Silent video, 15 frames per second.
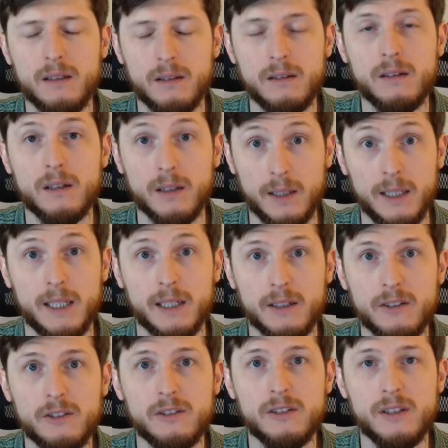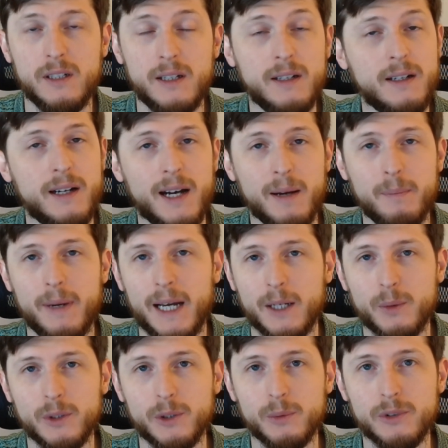clicks, I'm back
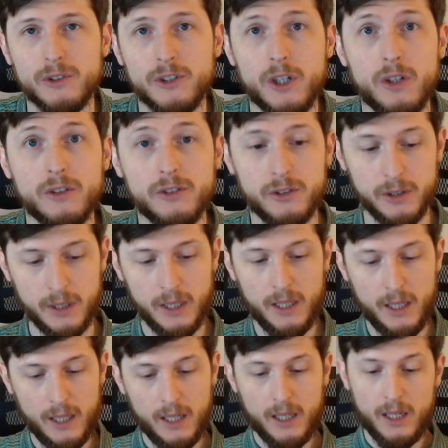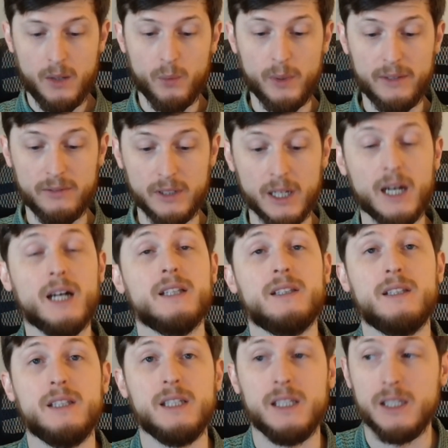with the results. We've got
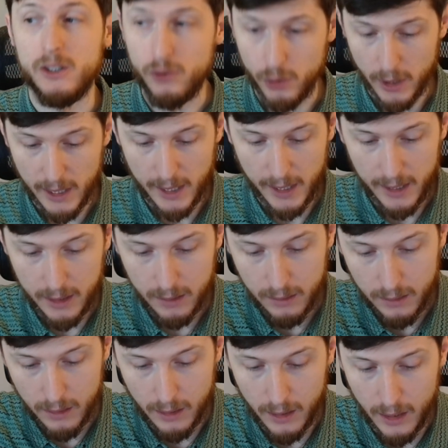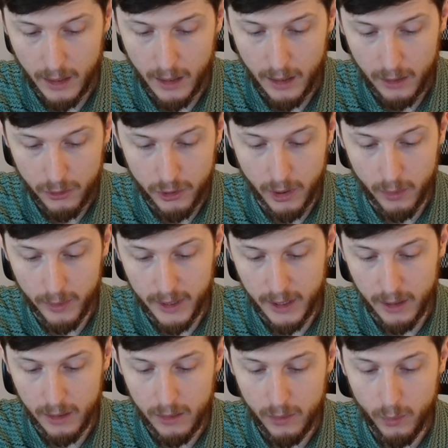the dry shown
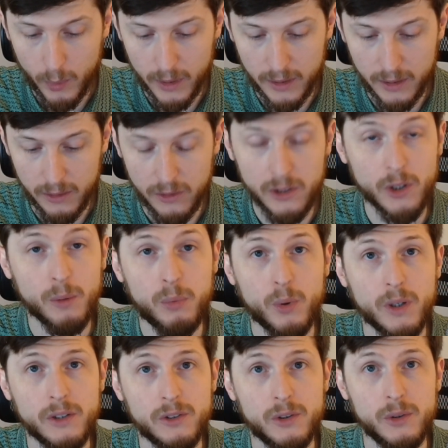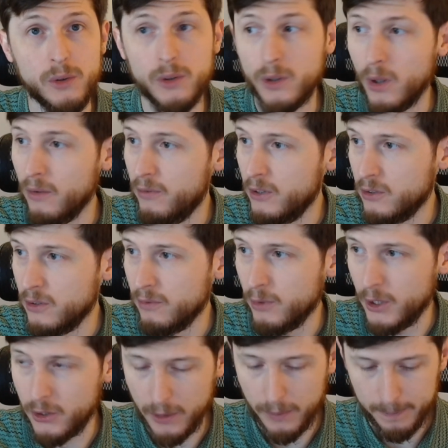here with the 0.2 coefficient of
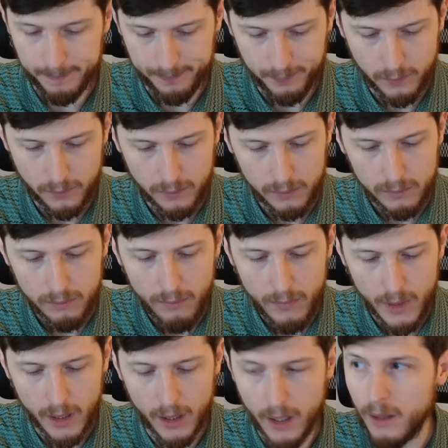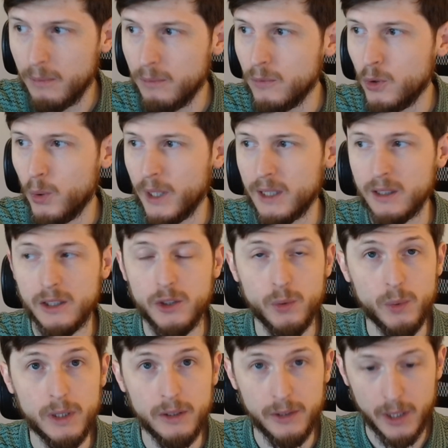friction. Quickly, you
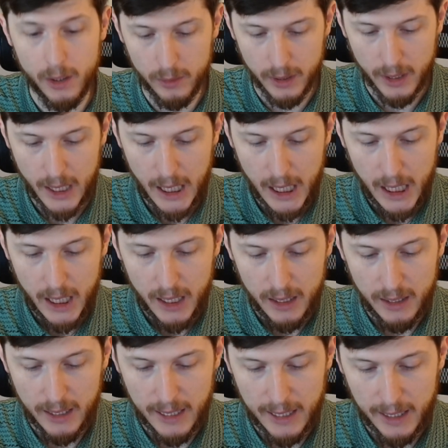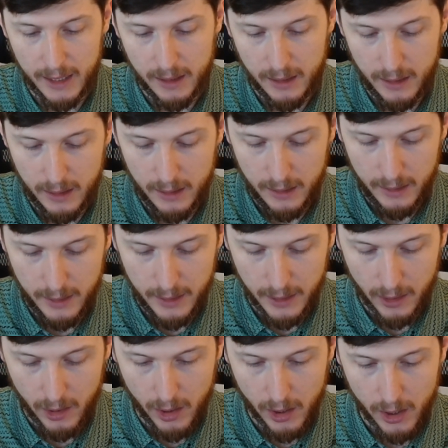will note that there
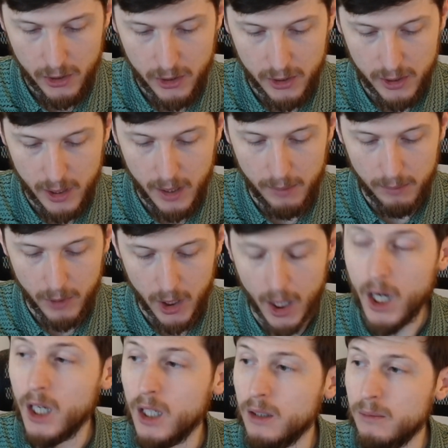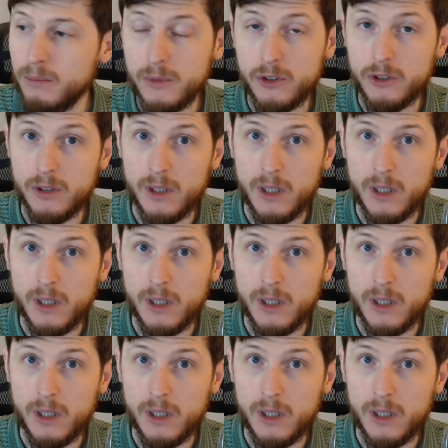are some columns